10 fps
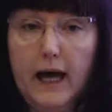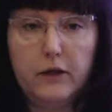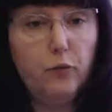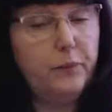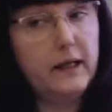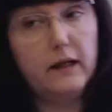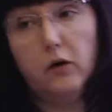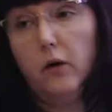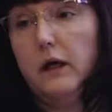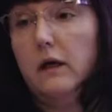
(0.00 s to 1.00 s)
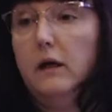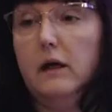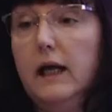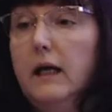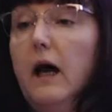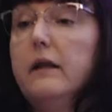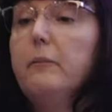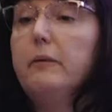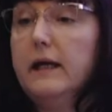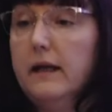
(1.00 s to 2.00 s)
And you pay zero in any other
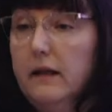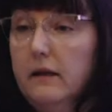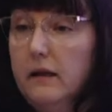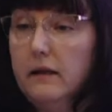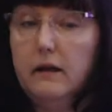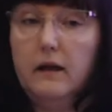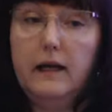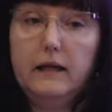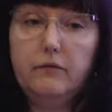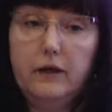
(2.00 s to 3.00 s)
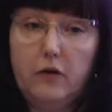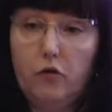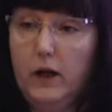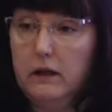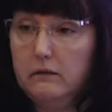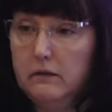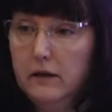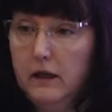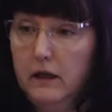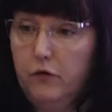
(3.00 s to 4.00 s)
place in, in uh, Latvia as well,
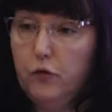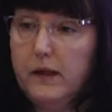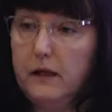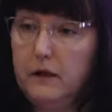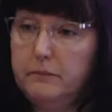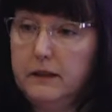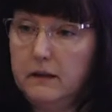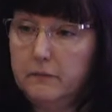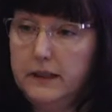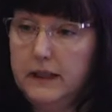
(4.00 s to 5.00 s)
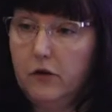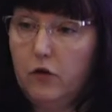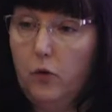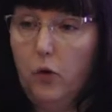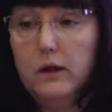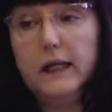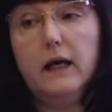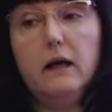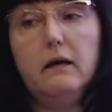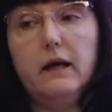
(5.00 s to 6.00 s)
if you set up the company. So
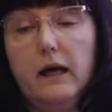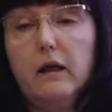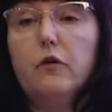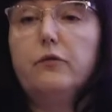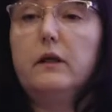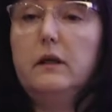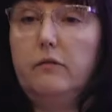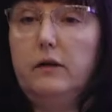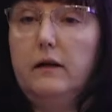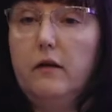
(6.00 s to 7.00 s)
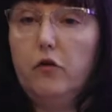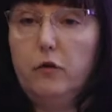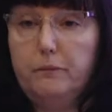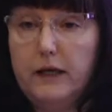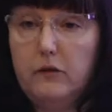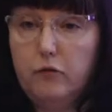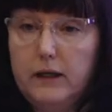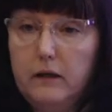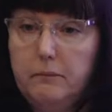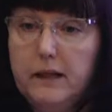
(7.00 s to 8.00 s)
only in case of the dividends, you pay
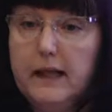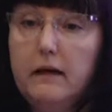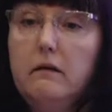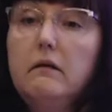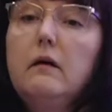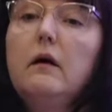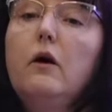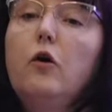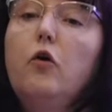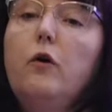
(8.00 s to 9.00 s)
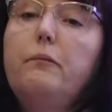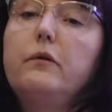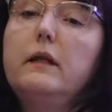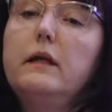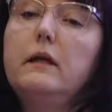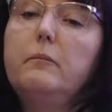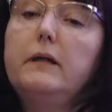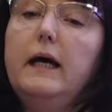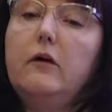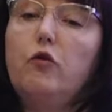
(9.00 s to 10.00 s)
20% corporate income
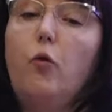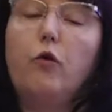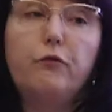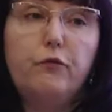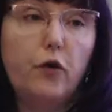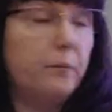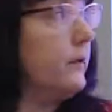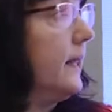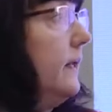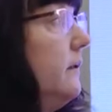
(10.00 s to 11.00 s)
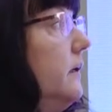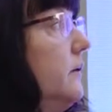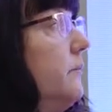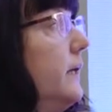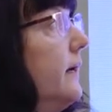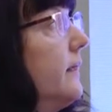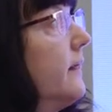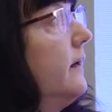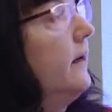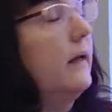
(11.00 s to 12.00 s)
tax or 4% income tax
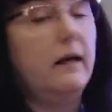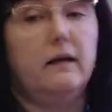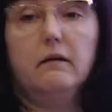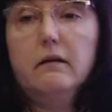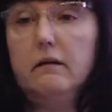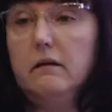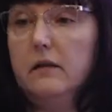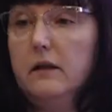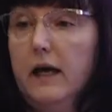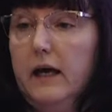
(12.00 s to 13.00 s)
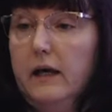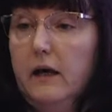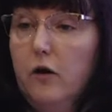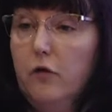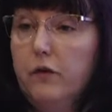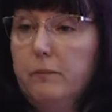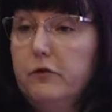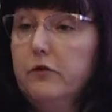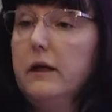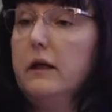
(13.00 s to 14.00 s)
in uh, area of
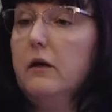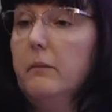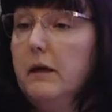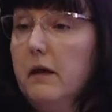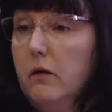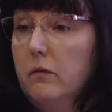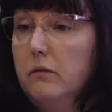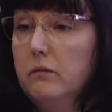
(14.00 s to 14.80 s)
special economic zone.